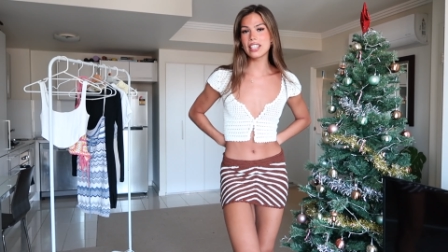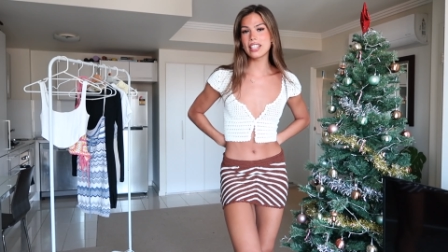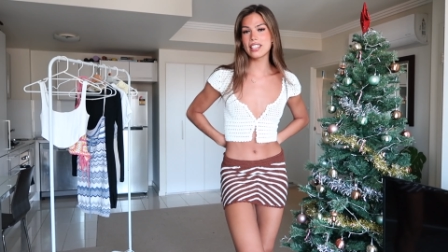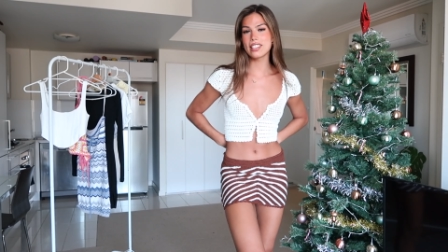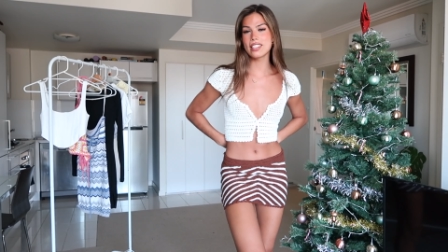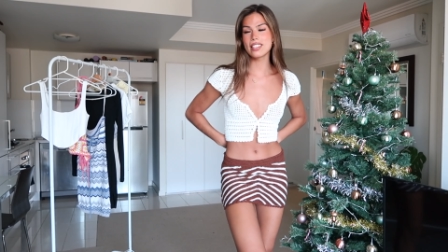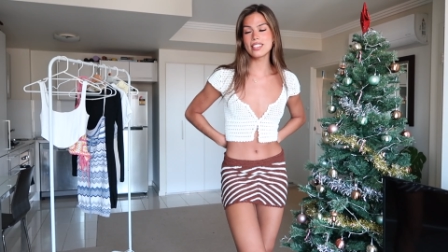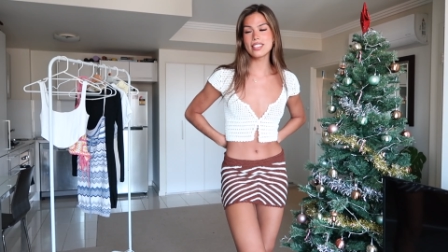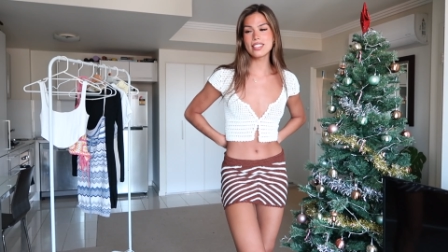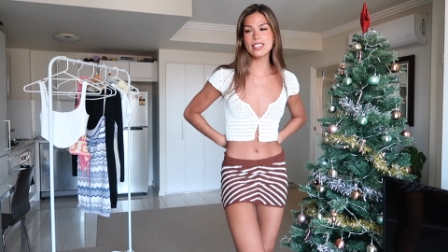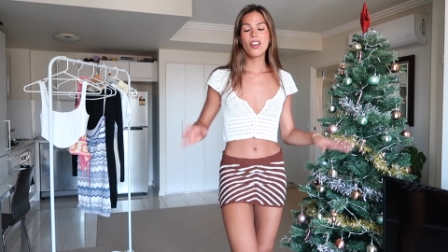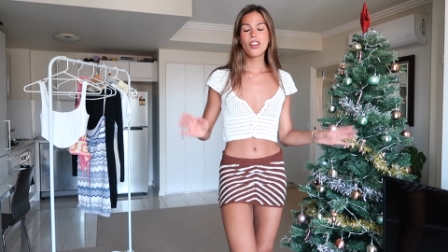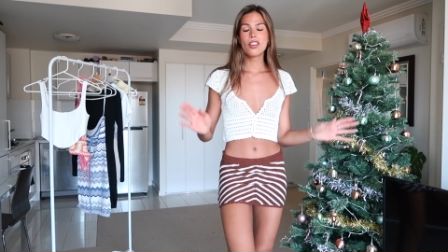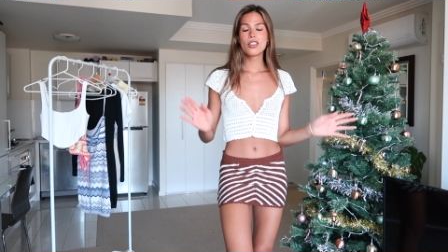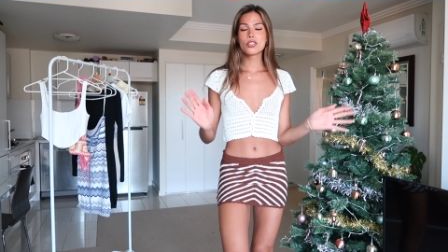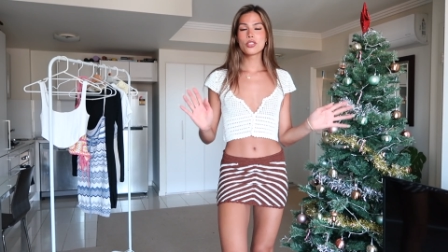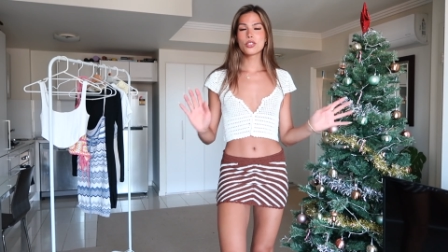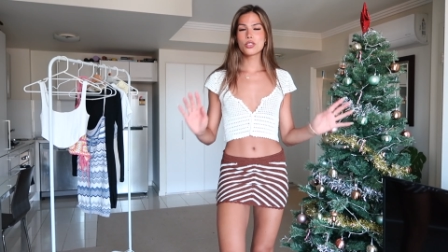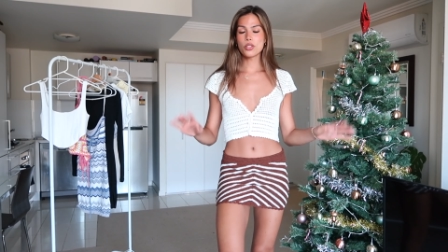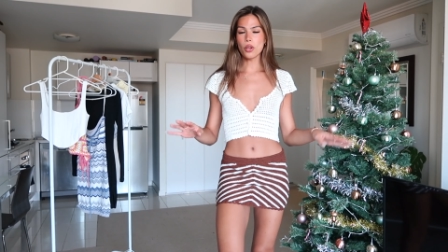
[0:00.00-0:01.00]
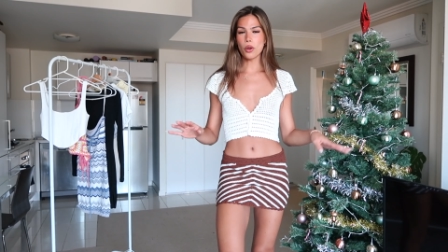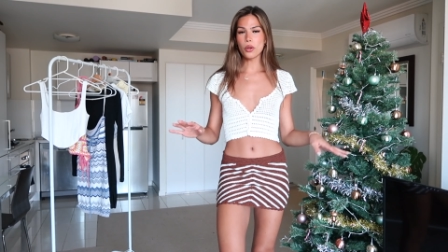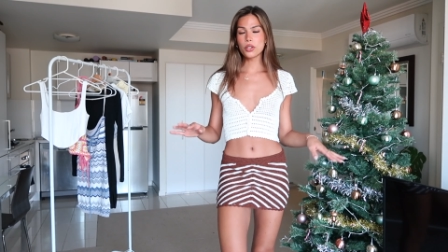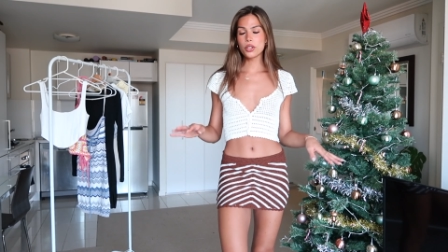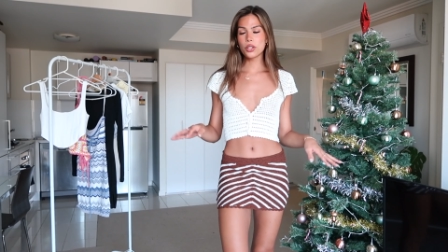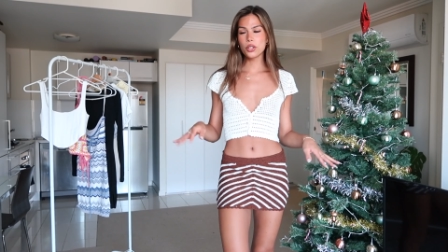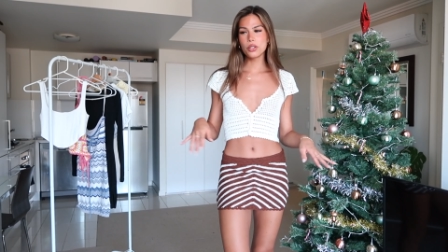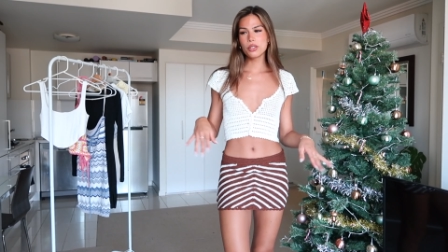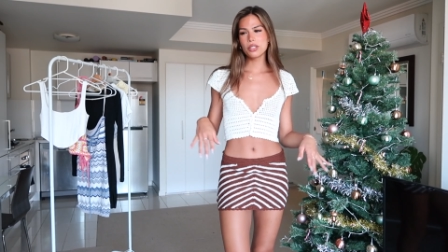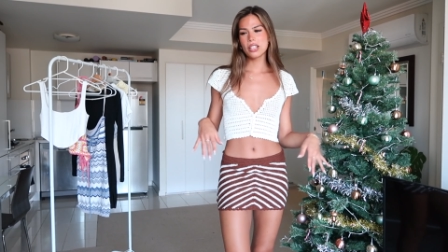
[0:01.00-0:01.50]
It is so
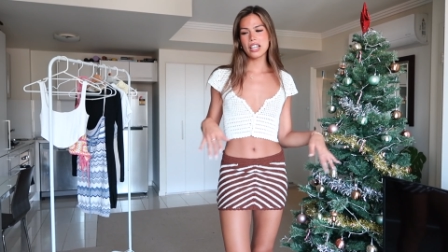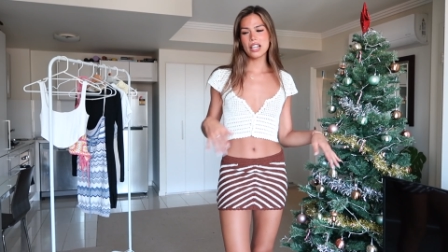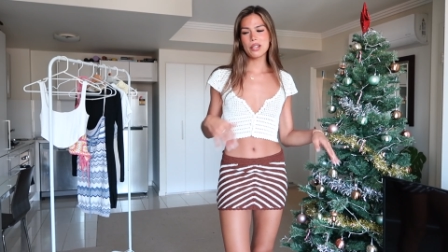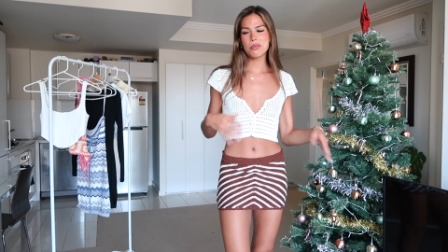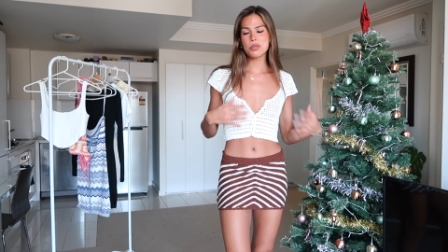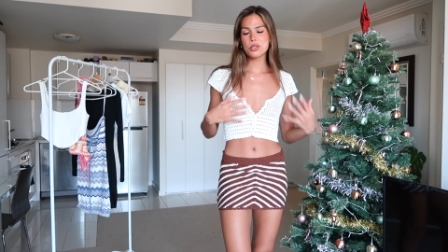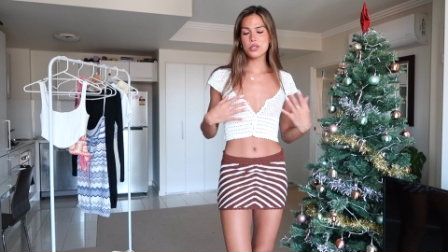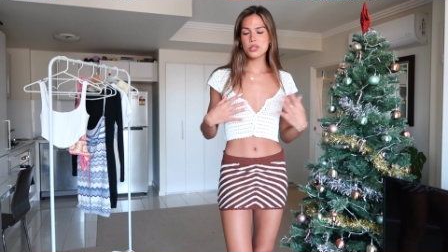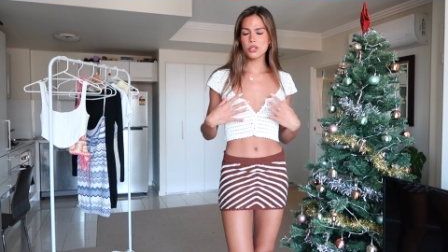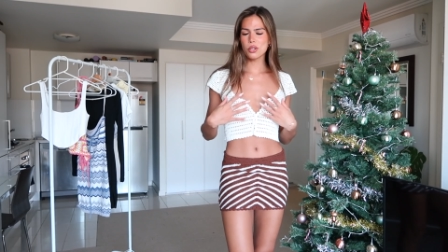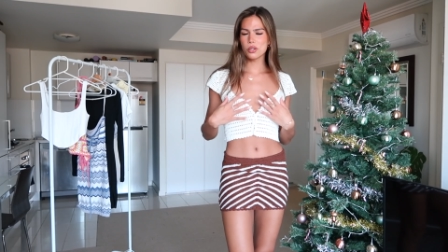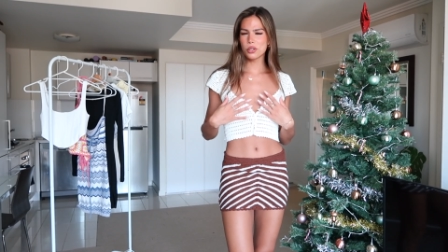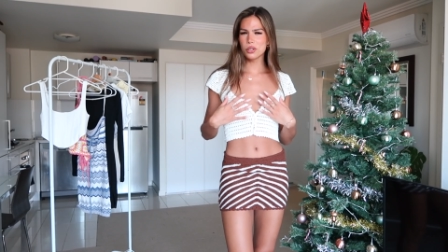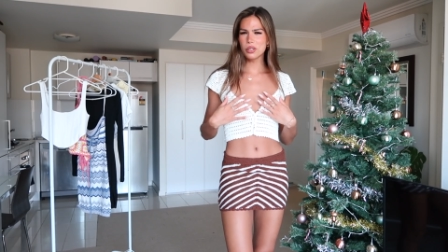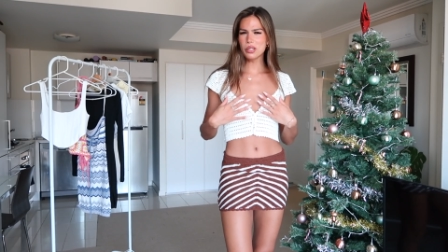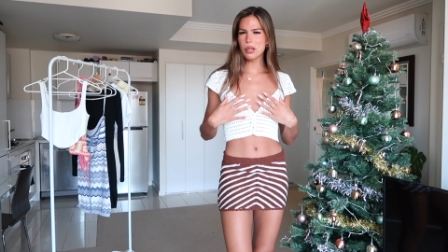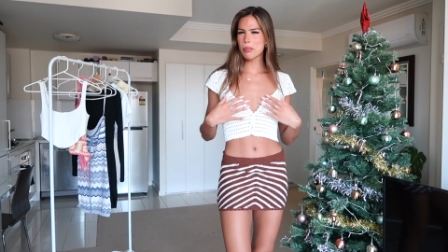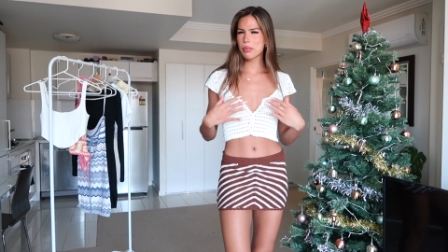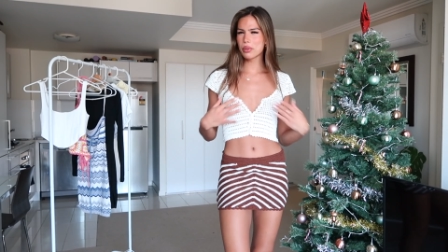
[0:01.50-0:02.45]
cute and I'm so